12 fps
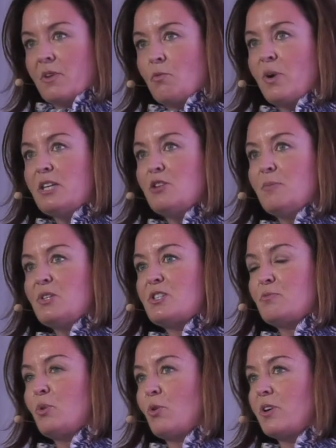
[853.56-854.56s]
one of the
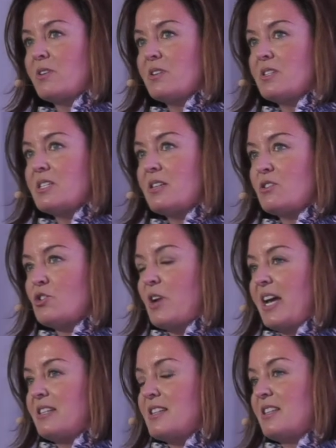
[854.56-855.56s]
most important
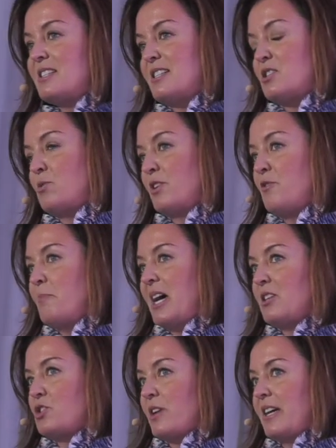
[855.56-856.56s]
trends, and this is sort of a
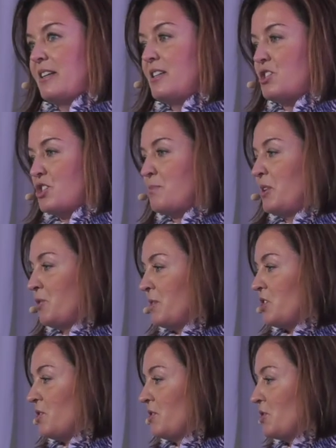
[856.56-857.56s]
meta trend, has just been the
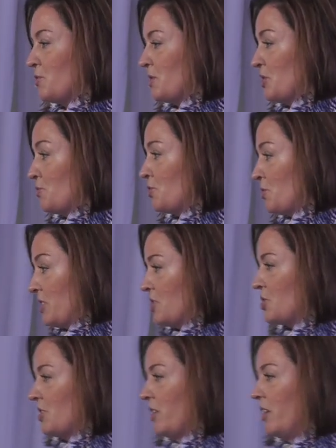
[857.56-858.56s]
return to
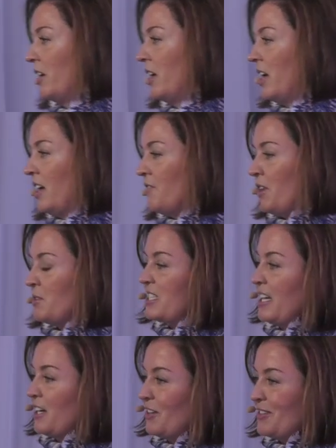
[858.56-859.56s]
traditional. If I were
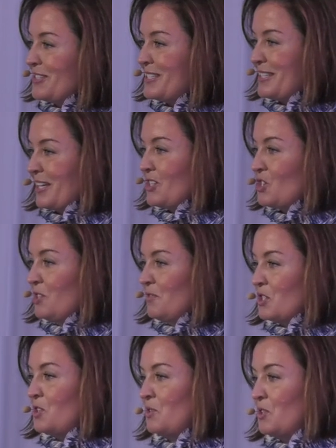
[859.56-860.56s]
standing on this stage
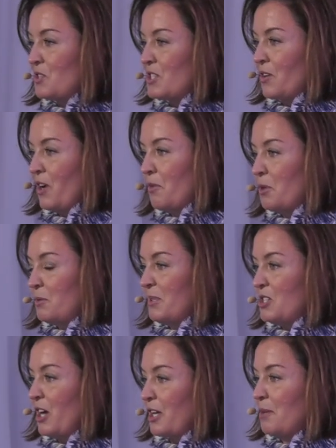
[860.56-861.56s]
even two years ago, I would have
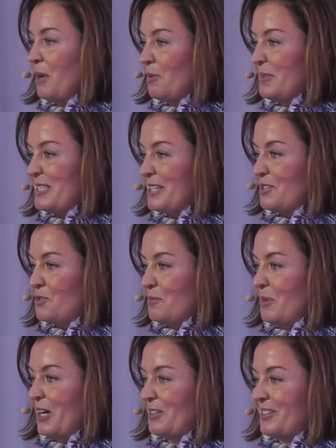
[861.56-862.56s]
been talking about mid-century
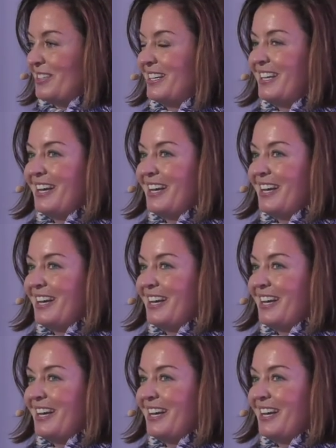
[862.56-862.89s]
modern,